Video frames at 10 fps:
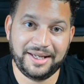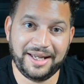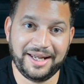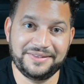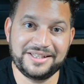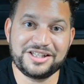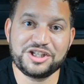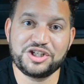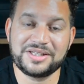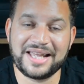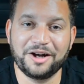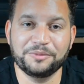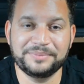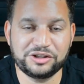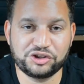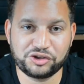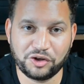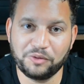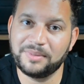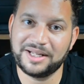And this has just helped me
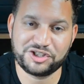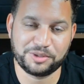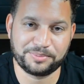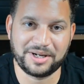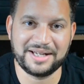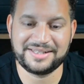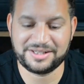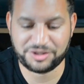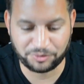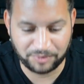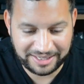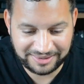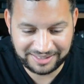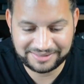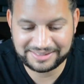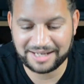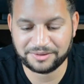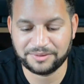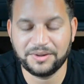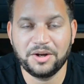so much to process, to write things
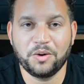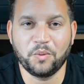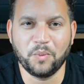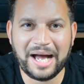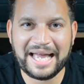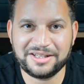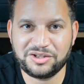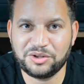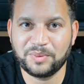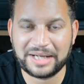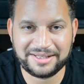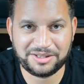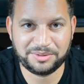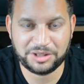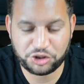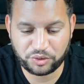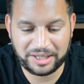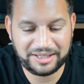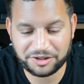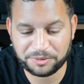down of why I do what I do and to
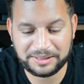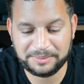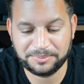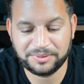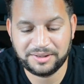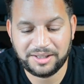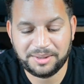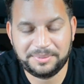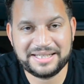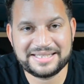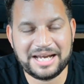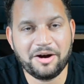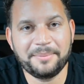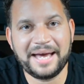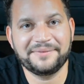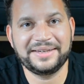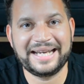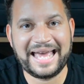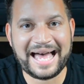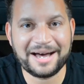train other people, because now I'm having
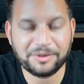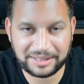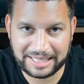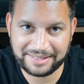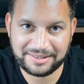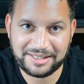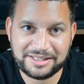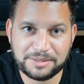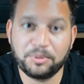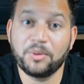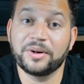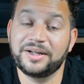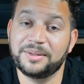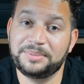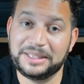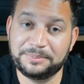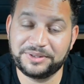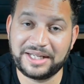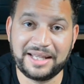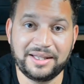an outlet to pour into
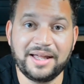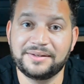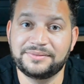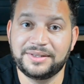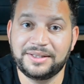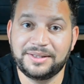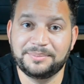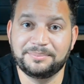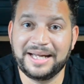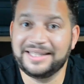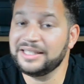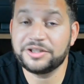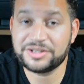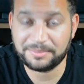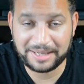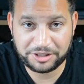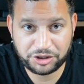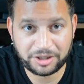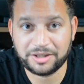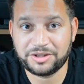people that I love. My leaders at my
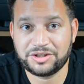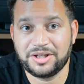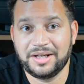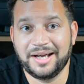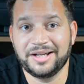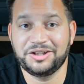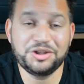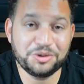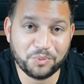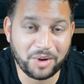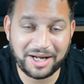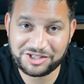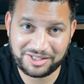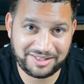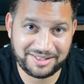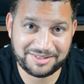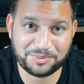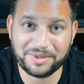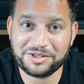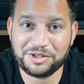church, you watching this,
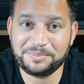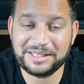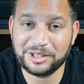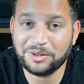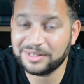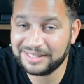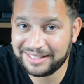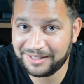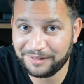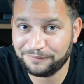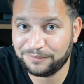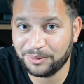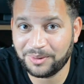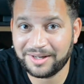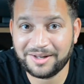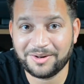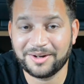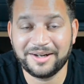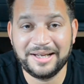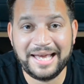whether you be locally in Florida
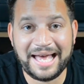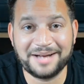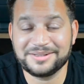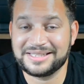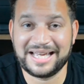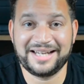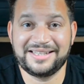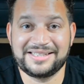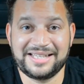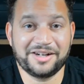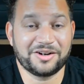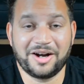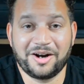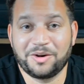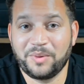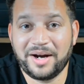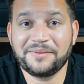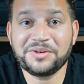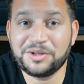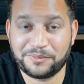or outside of the state or
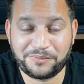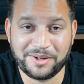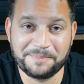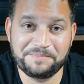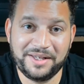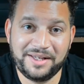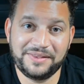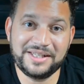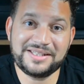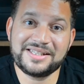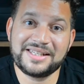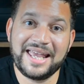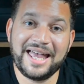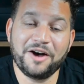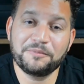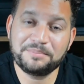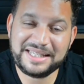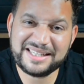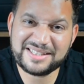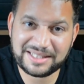wherever you're from, this has helped
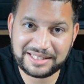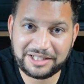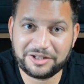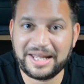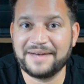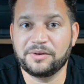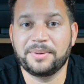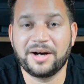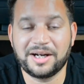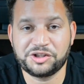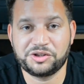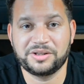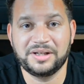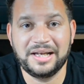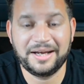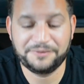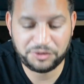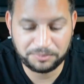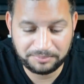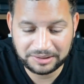me as a leader to have a posture of
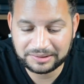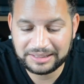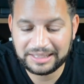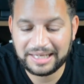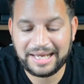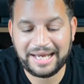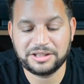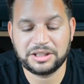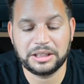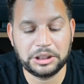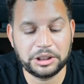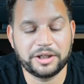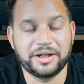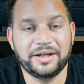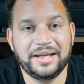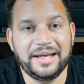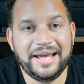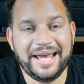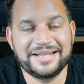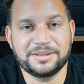humility and to learn
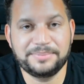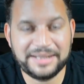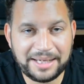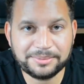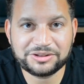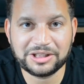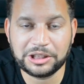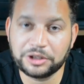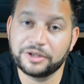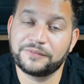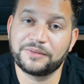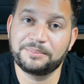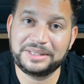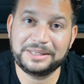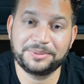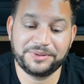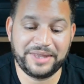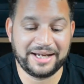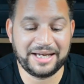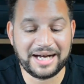and to be able to learn from people
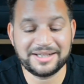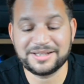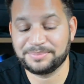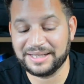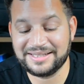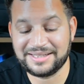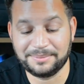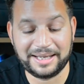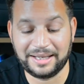that God has placed in my